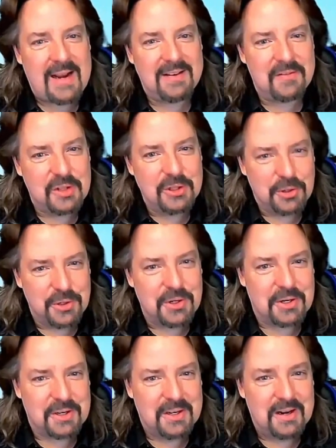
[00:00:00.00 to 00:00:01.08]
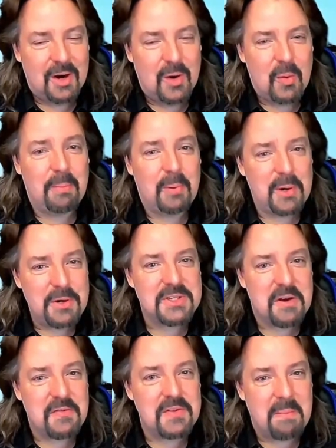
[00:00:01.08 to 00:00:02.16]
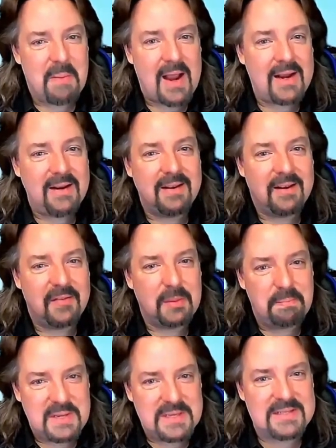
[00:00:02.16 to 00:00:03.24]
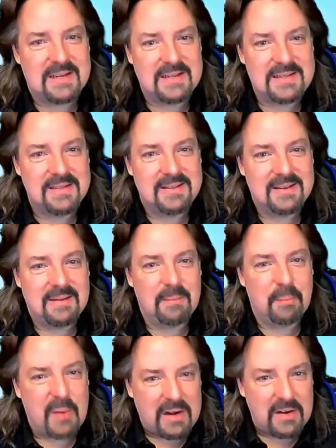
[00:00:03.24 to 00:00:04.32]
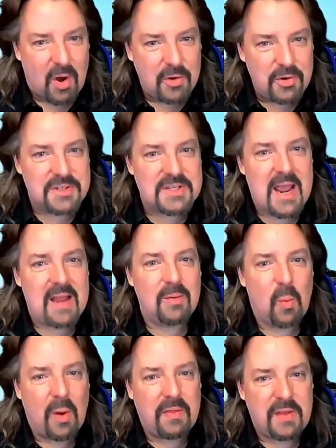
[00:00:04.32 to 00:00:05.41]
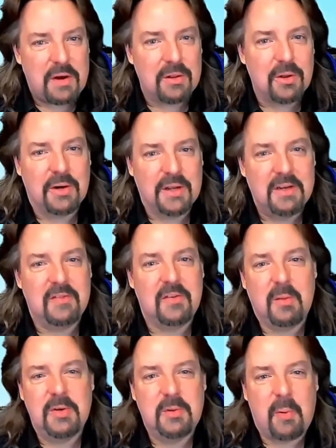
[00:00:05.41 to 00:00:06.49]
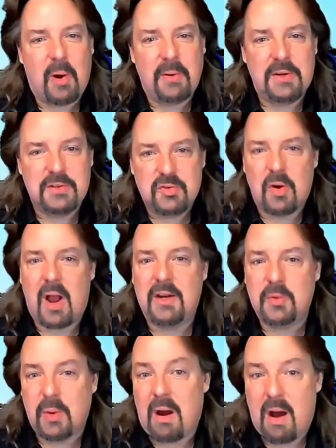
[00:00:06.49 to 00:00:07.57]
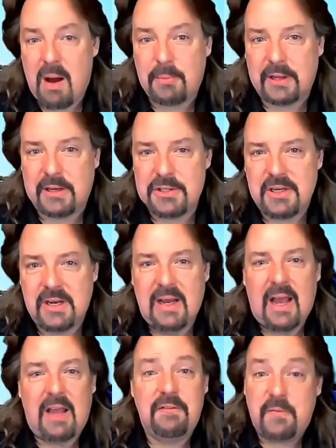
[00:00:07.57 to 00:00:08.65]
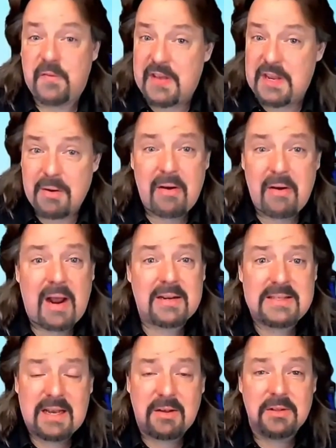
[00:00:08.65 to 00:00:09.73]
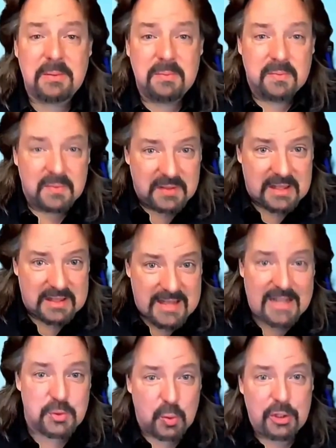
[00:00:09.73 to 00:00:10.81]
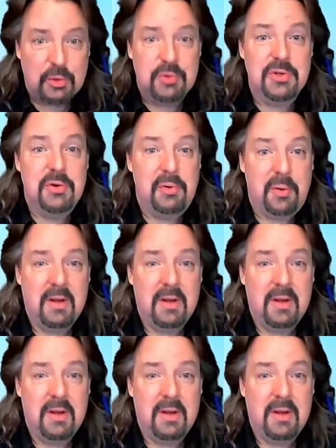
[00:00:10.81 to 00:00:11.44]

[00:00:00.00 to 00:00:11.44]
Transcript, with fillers: of the learner. Well, put yourself in the mind of the business and, and understand what their learning and development department is trying to accomplish, and figure out how to tell them that that's what you do.